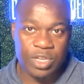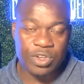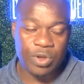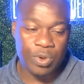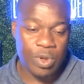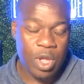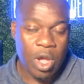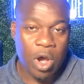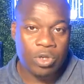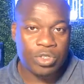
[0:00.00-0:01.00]
So
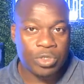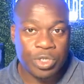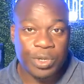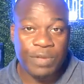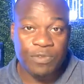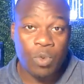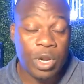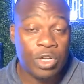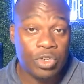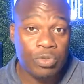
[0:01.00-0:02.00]
also too, if you
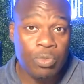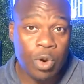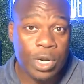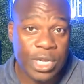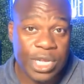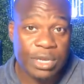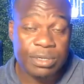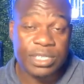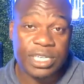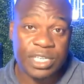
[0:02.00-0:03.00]
want to do more
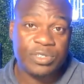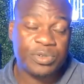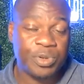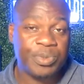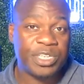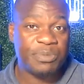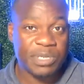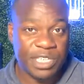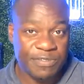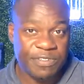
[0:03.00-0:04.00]
deals, this group is
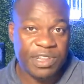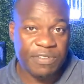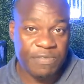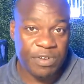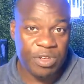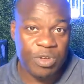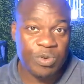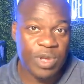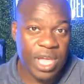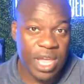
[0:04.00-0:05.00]
specifically for
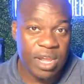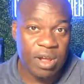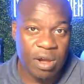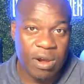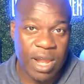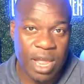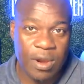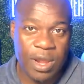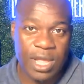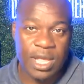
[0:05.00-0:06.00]
you in our
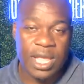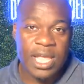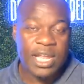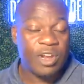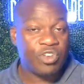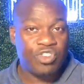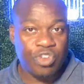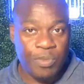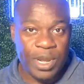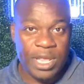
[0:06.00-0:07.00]
area. There's
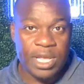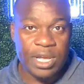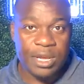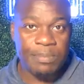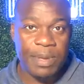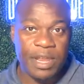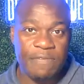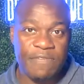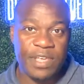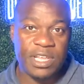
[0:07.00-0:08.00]
so many good
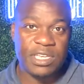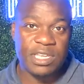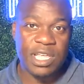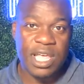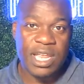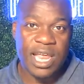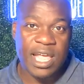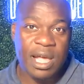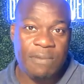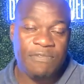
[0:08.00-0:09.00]
benefits that
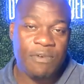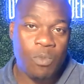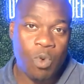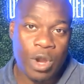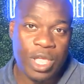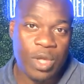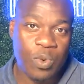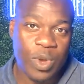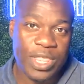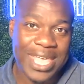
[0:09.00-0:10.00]
come from working
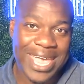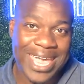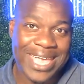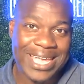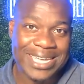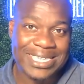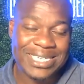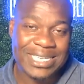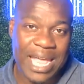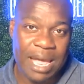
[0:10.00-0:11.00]
with a
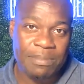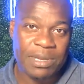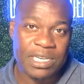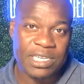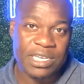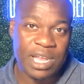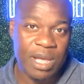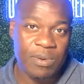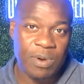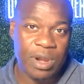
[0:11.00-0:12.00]
established
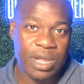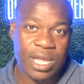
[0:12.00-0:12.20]
network.